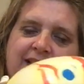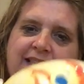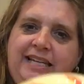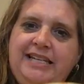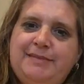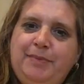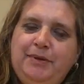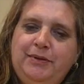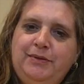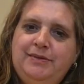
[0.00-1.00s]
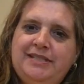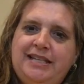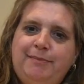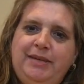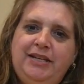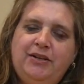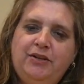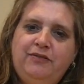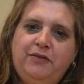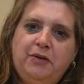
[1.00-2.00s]
These balloons can be
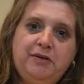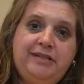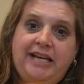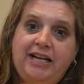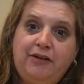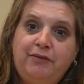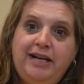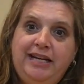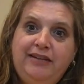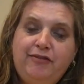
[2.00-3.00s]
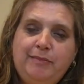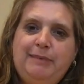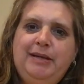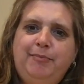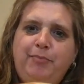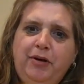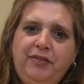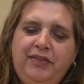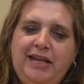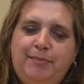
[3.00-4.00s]
good for decorating for maybe a
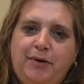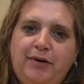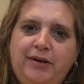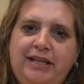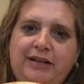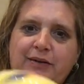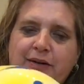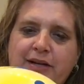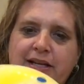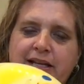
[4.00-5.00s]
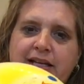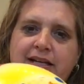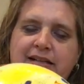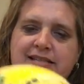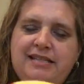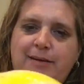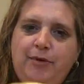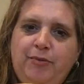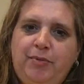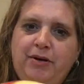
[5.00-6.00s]
birthday party or a
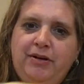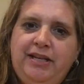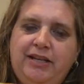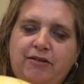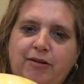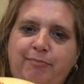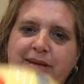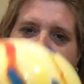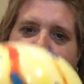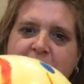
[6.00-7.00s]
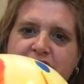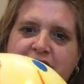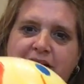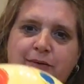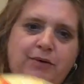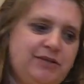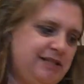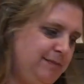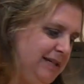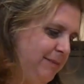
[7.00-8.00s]
summer party or a baby shower,
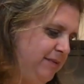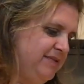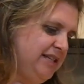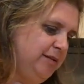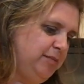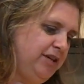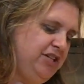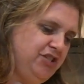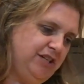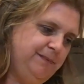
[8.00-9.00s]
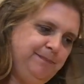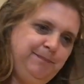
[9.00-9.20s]
some type of celebration.